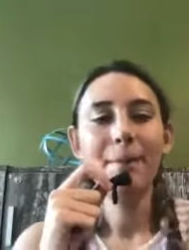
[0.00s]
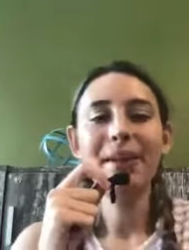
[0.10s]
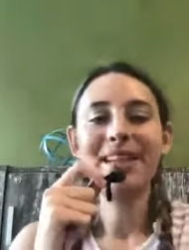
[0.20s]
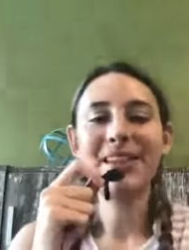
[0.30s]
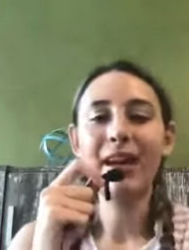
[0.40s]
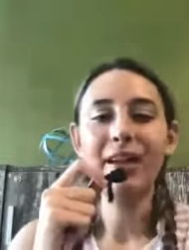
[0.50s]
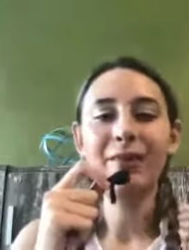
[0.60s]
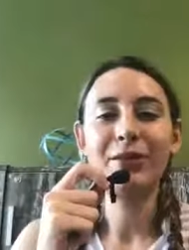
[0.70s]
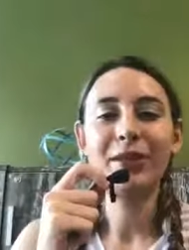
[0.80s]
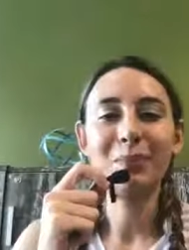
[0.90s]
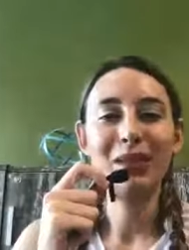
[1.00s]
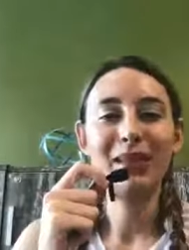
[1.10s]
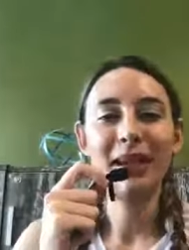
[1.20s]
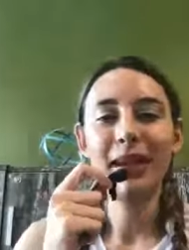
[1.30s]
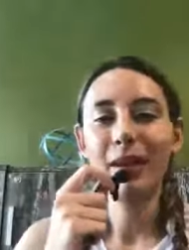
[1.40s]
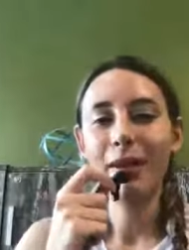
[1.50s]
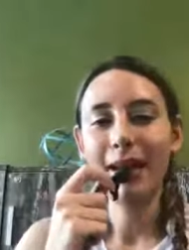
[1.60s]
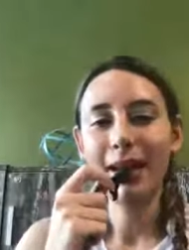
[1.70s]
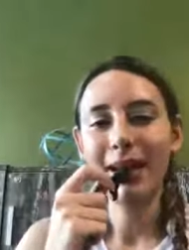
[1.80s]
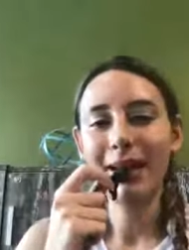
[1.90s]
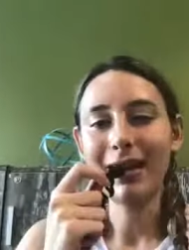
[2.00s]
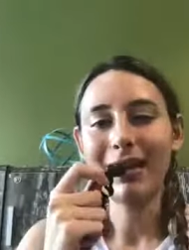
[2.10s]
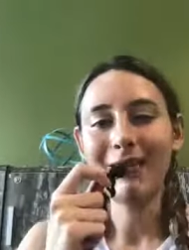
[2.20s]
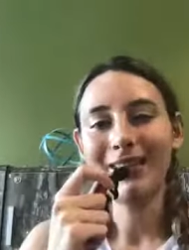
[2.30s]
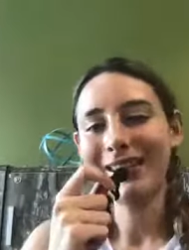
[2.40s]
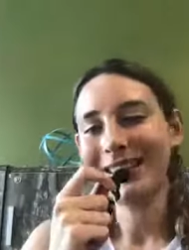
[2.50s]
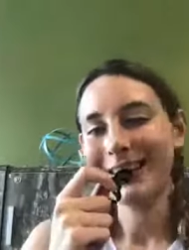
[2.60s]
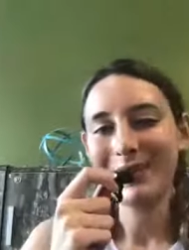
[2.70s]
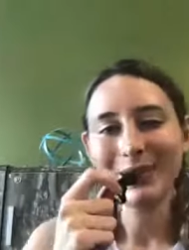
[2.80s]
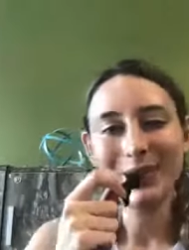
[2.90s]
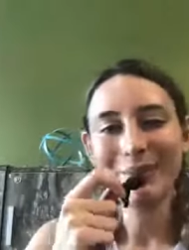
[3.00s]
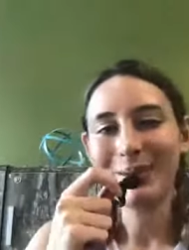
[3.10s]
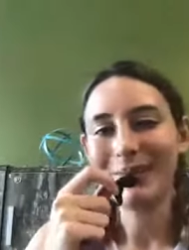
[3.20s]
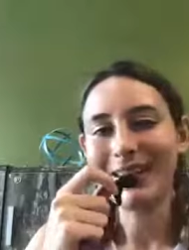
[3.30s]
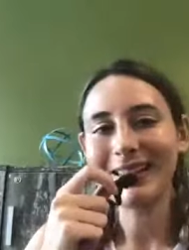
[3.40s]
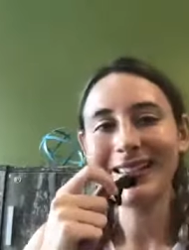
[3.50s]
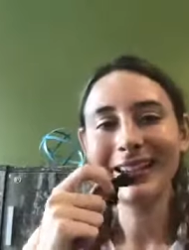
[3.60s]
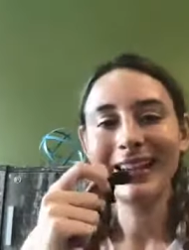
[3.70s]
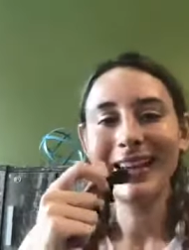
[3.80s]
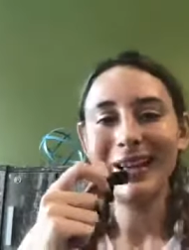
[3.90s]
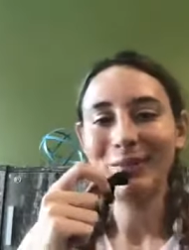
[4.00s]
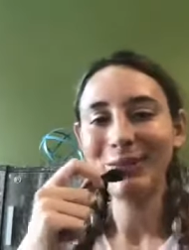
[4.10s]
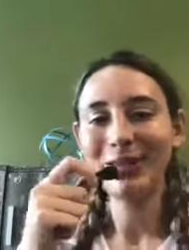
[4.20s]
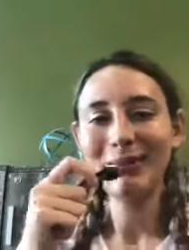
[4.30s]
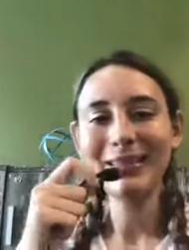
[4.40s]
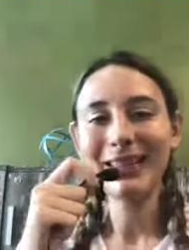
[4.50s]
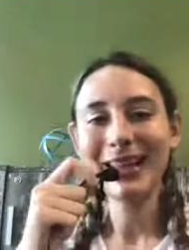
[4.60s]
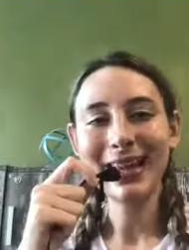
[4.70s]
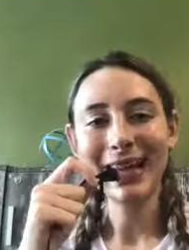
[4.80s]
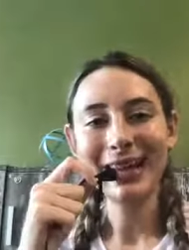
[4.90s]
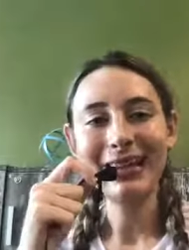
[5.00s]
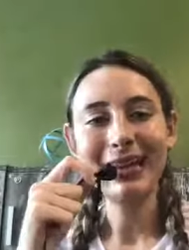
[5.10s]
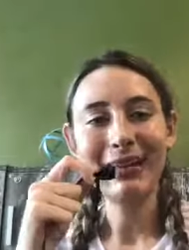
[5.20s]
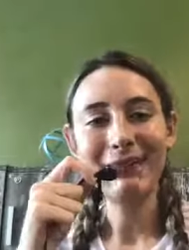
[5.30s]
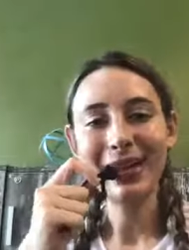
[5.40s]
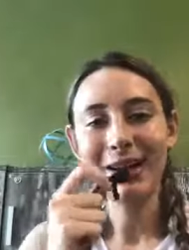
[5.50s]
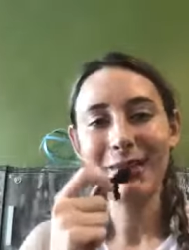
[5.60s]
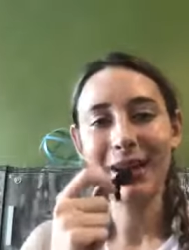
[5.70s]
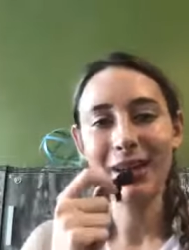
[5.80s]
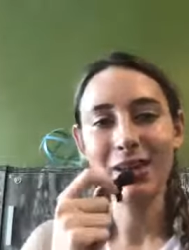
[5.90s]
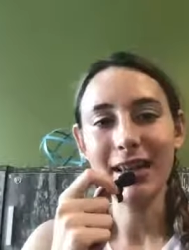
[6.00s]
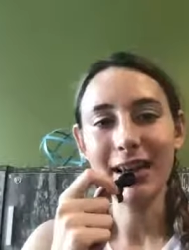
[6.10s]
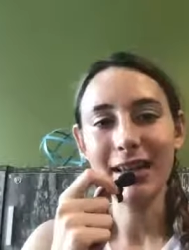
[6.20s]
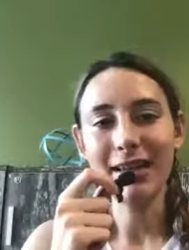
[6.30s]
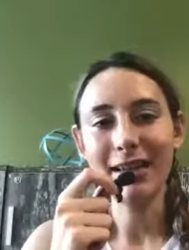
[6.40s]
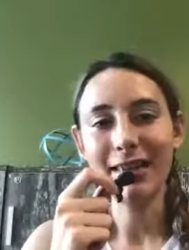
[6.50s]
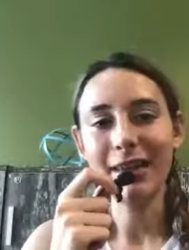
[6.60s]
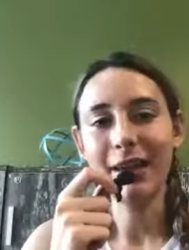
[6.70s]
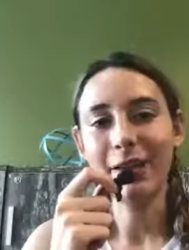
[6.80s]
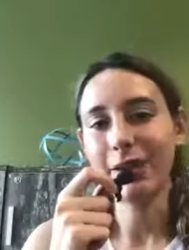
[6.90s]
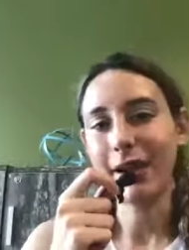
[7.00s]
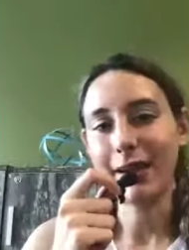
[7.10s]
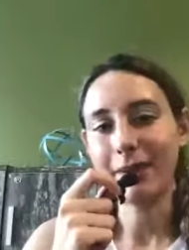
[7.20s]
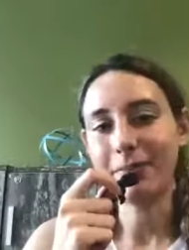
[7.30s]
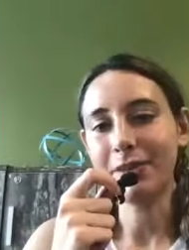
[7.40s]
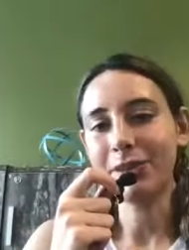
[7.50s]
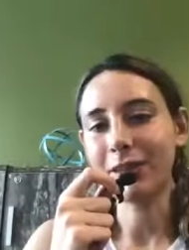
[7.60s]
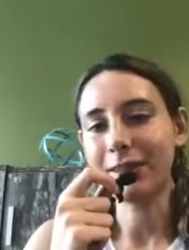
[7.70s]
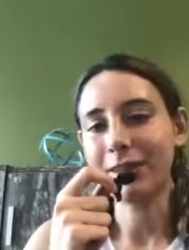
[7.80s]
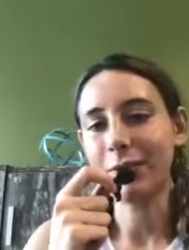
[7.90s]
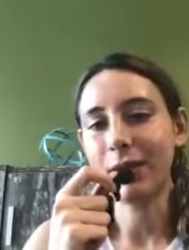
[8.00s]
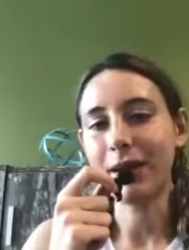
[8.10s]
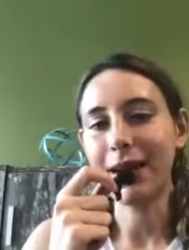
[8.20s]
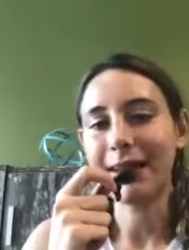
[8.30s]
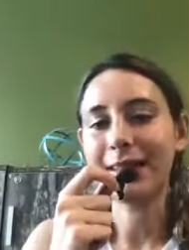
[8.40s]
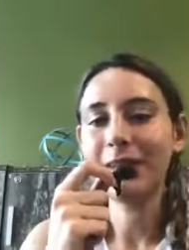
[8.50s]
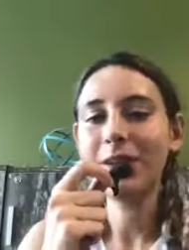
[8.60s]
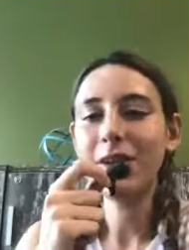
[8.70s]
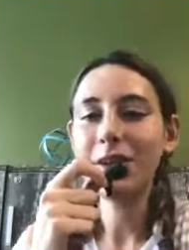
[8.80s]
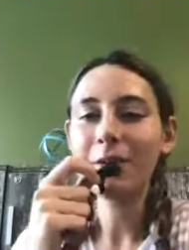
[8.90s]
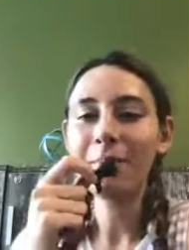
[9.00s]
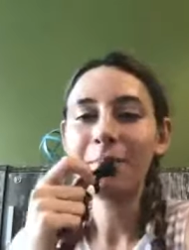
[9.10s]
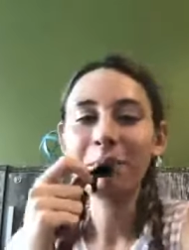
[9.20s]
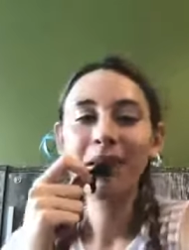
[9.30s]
But it's kind of just being like, "Okay, obviously this wasn't on purpose. I'm doing the best I can. I'm very well educated in the other items, just this one I didn't know."